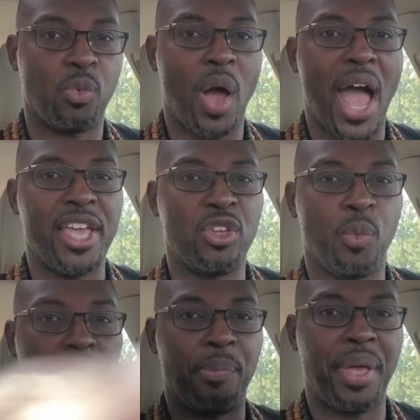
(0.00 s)
why you
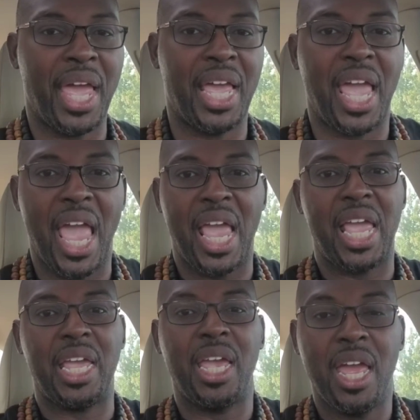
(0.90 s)
want to pay
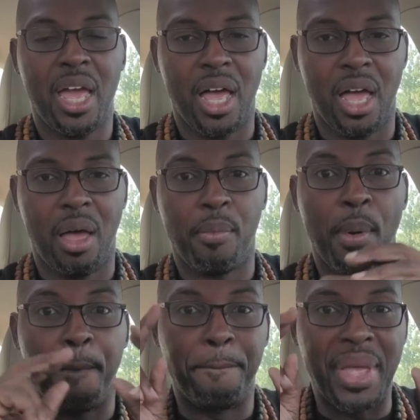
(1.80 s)
a
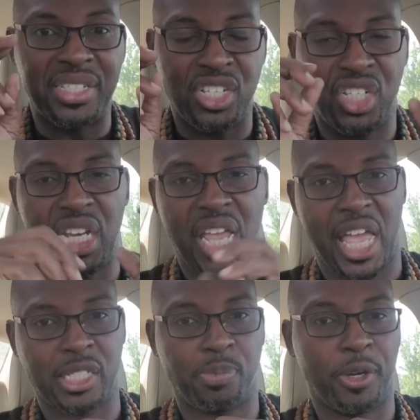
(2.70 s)
messaging
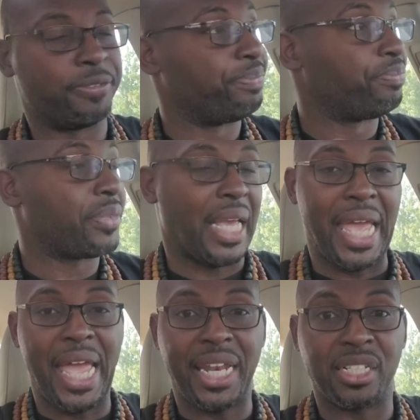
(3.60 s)
expert.
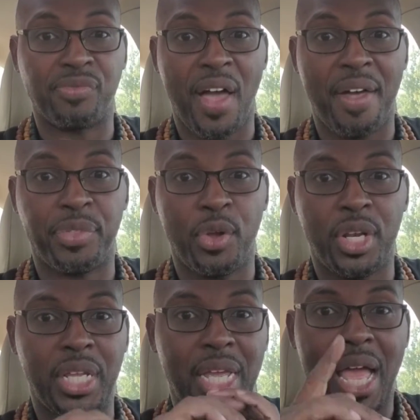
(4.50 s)
And it's
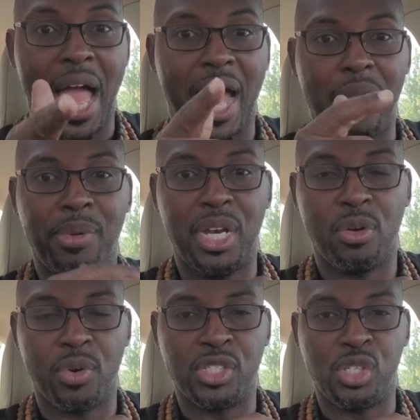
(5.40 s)
5:30. I got a meeting to
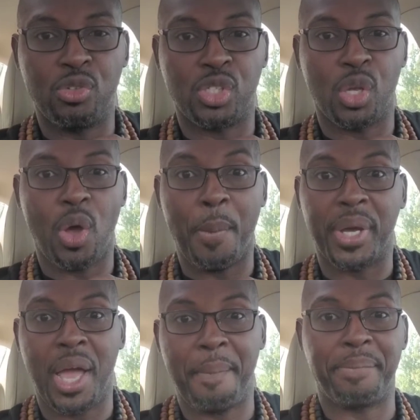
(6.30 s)
run to, so I'm gonna
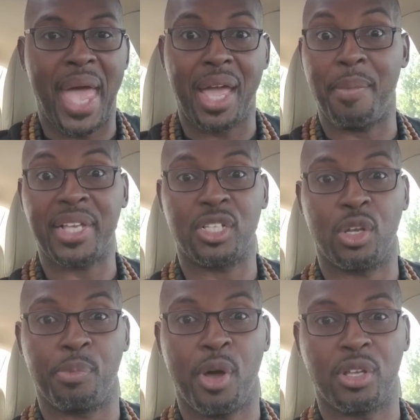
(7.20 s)
come back. I'm actually
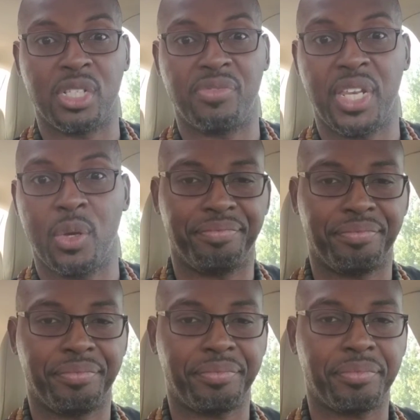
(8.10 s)
gonna pause this video and
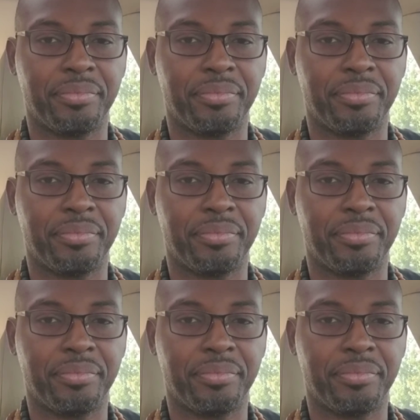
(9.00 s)
come right back.